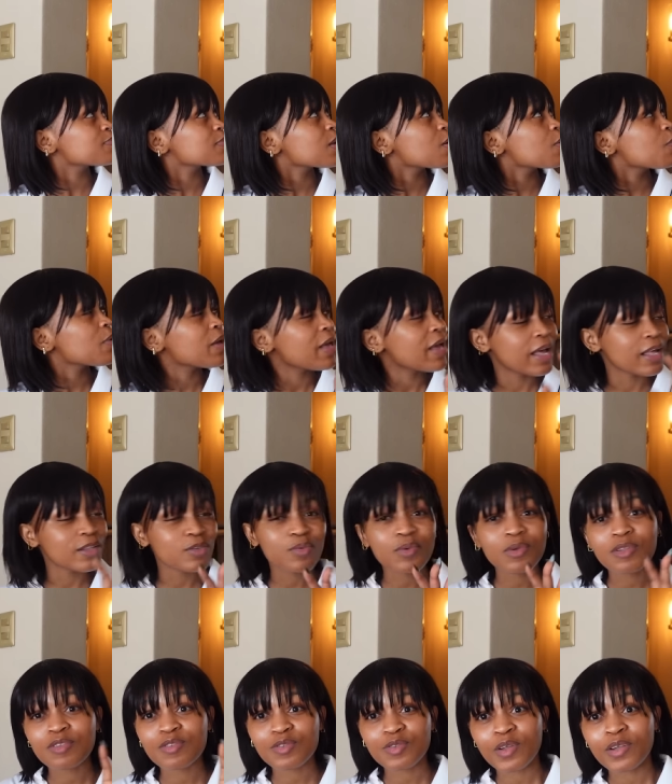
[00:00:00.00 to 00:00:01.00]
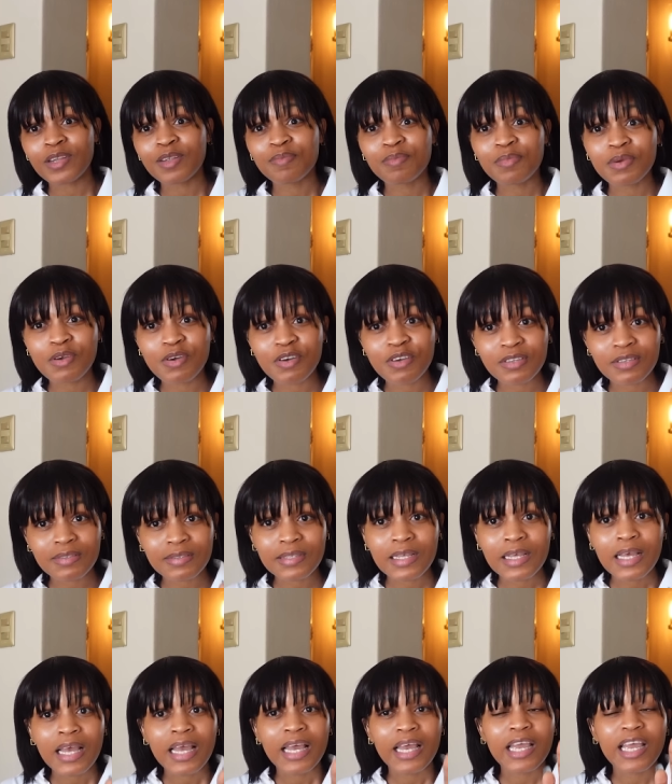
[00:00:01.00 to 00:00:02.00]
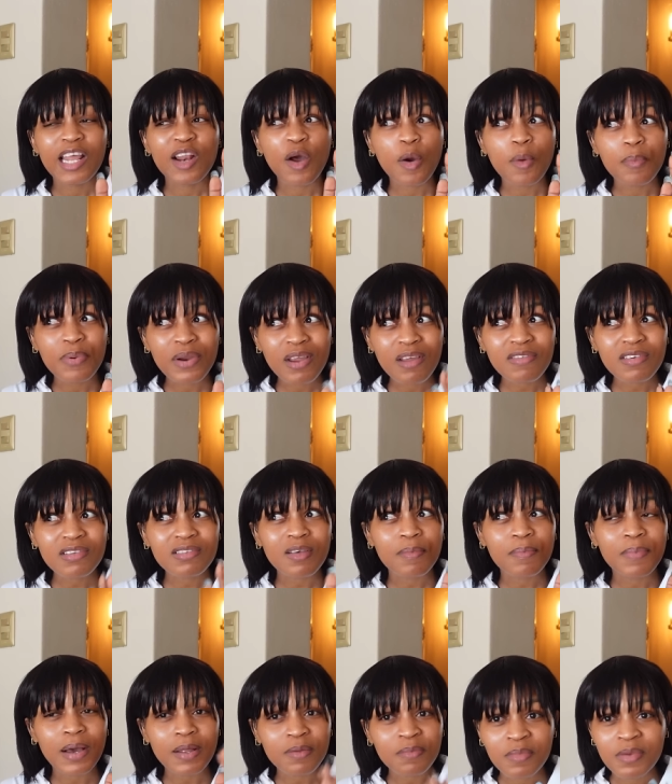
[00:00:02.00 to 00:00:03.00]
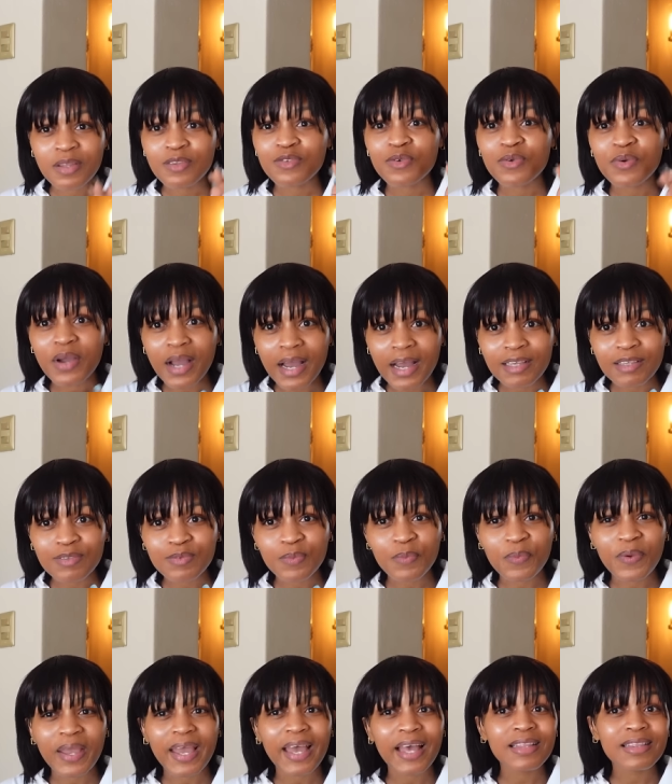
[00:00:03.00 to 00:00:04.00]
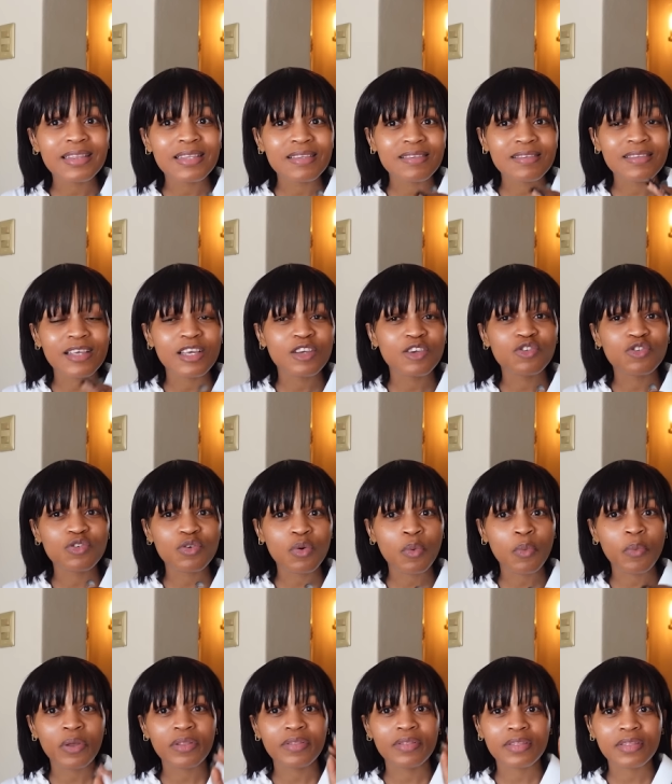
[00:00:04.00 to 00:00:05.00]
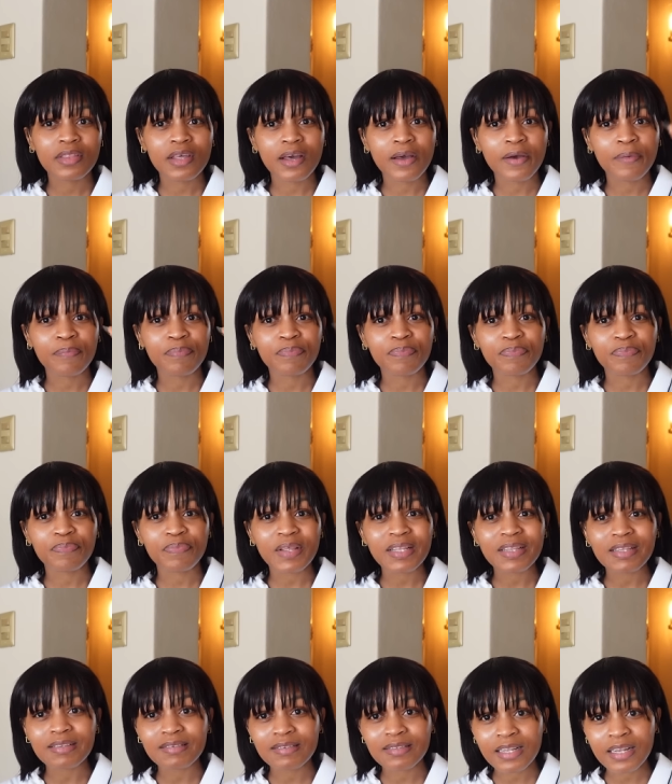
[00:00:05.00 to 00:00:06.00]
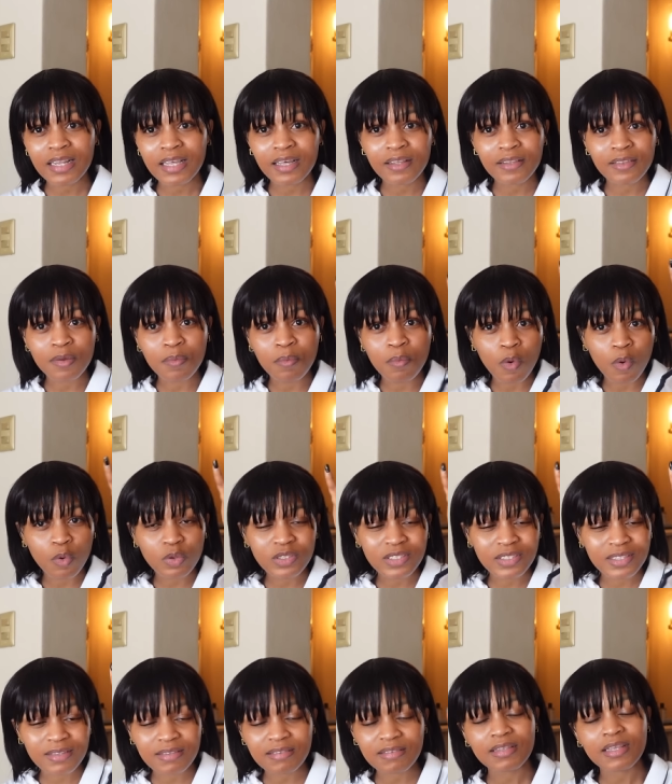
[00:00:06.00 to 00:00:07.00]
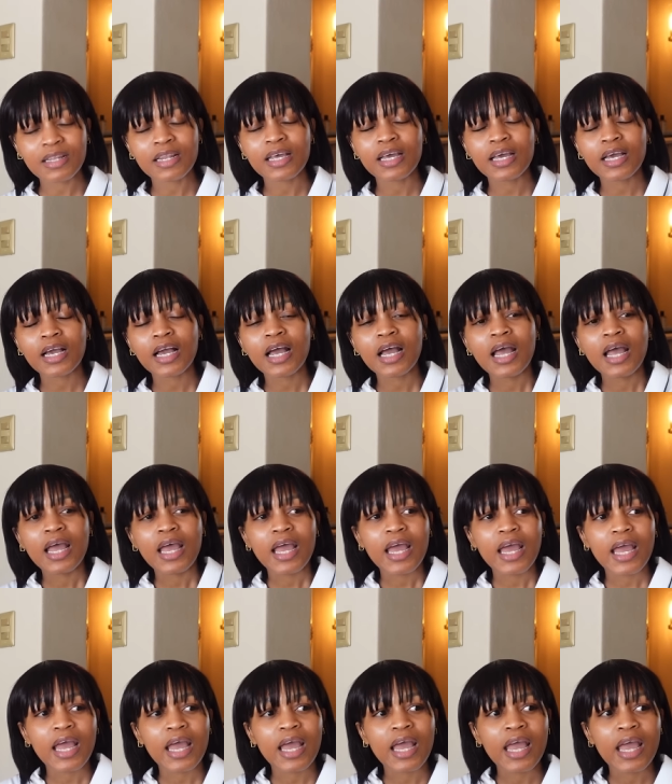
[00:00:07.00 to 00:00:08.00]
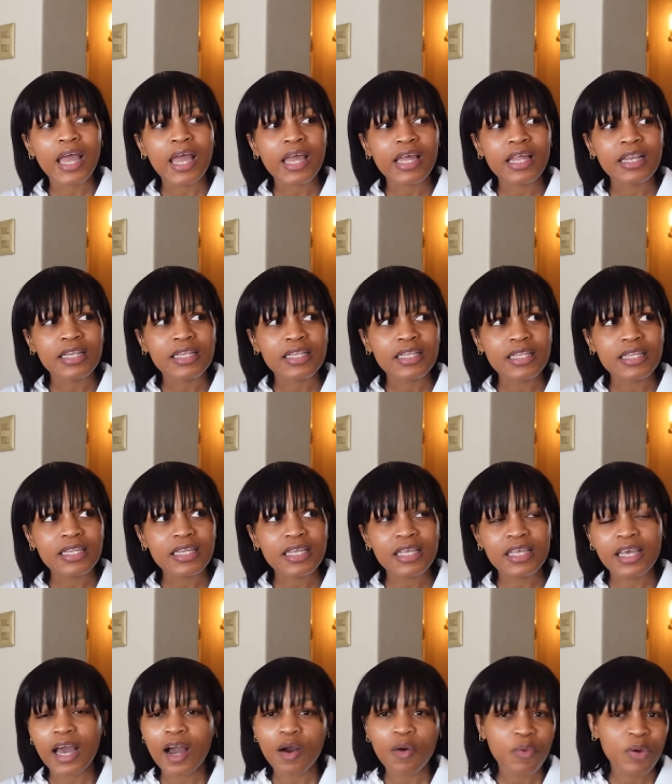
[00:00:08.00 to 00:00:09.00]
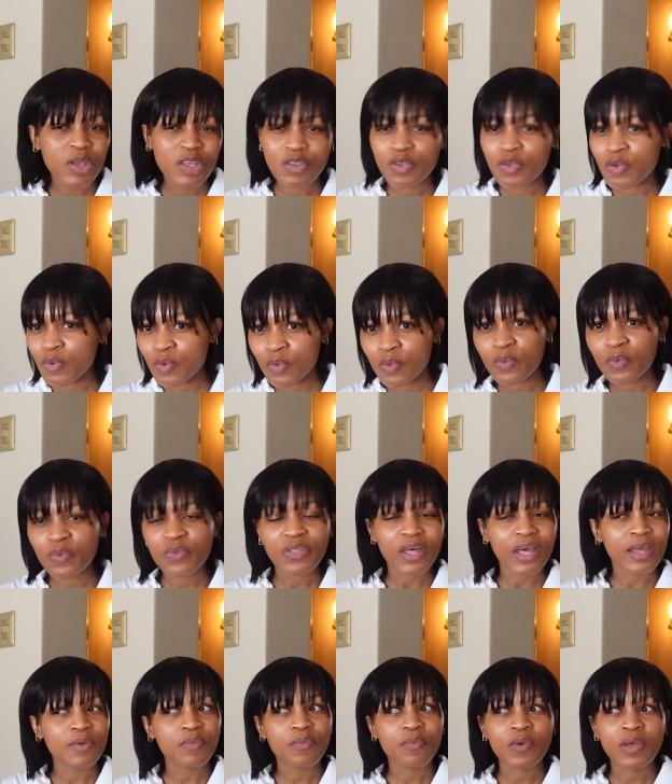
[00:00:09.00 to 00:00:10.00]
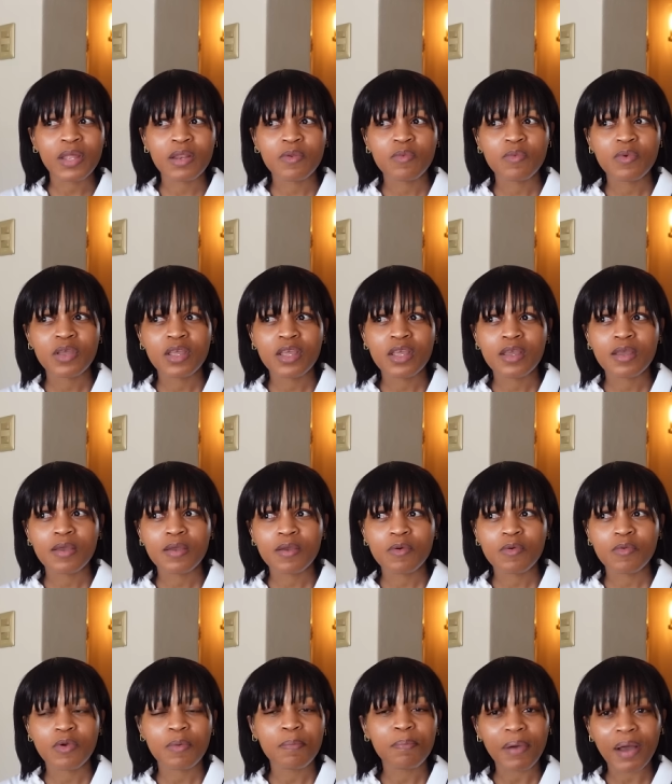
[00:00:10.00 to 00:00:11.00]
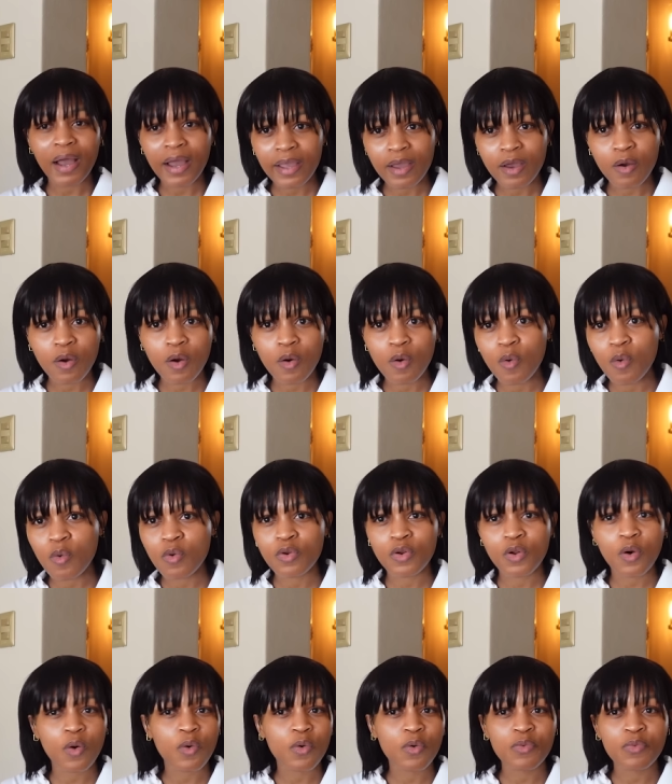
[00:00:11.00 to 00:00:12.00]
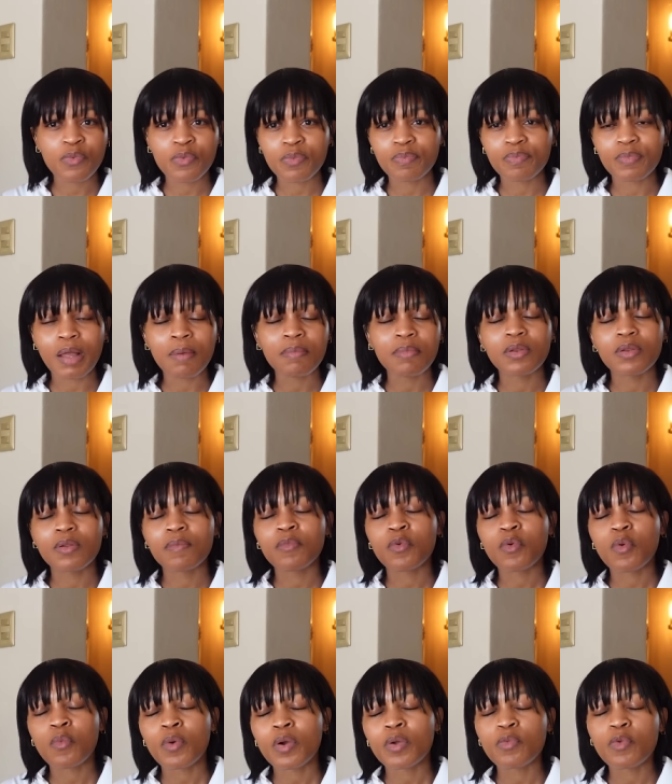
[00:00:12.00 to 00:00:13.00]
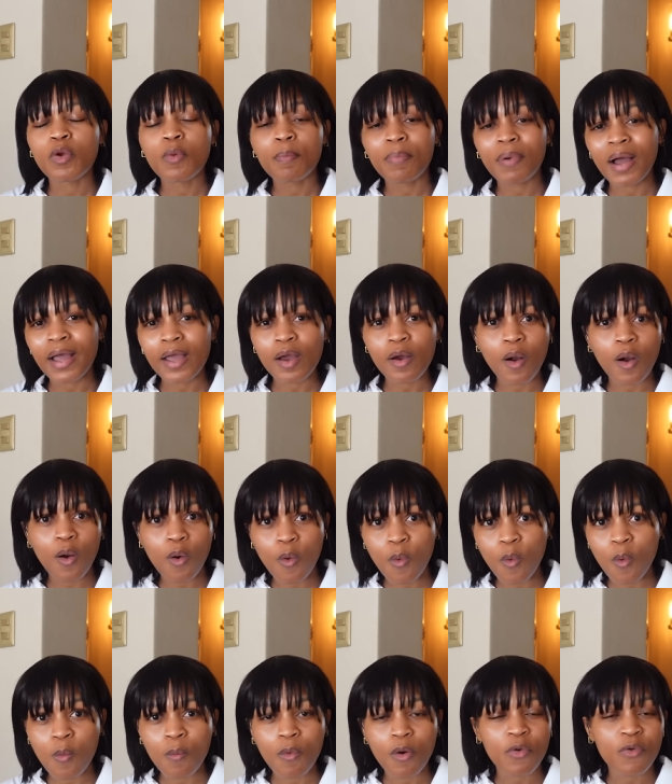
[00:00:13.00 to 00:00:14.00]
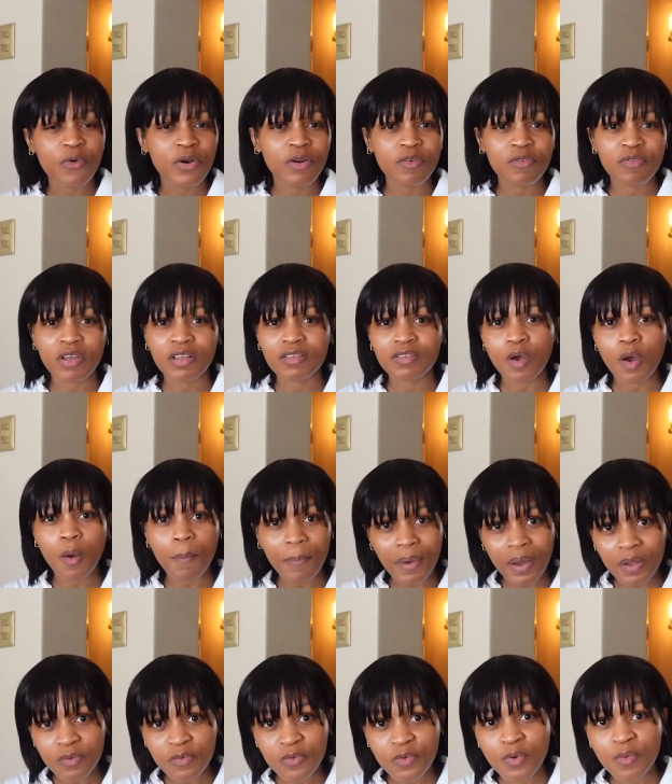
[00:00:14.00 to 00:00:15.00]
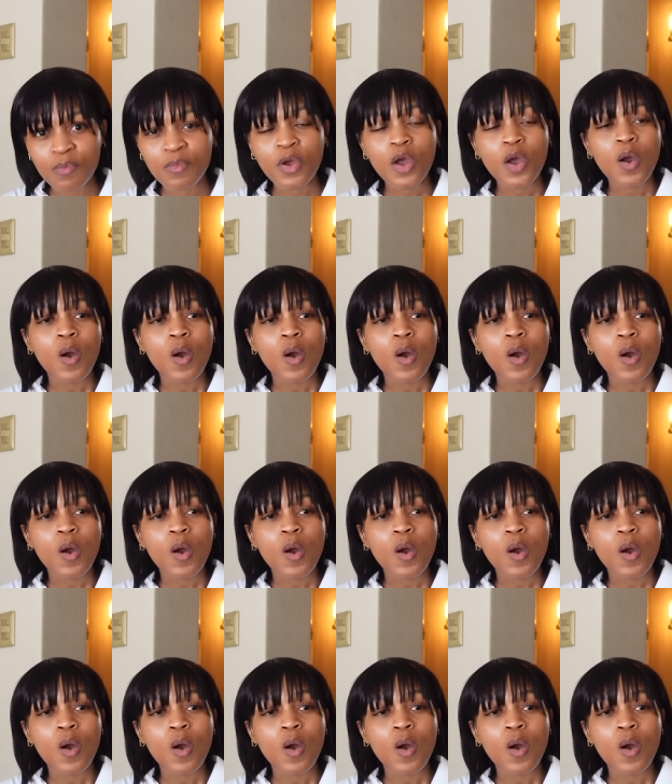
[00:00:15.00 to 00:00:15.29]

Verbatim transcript: we had to install it because in our previous apartment you guys we had this issue with um, the ceiling the mold in the ceiling and yeah we knew that when we we buy our home or I mean when we buy our home or renovate our bathroom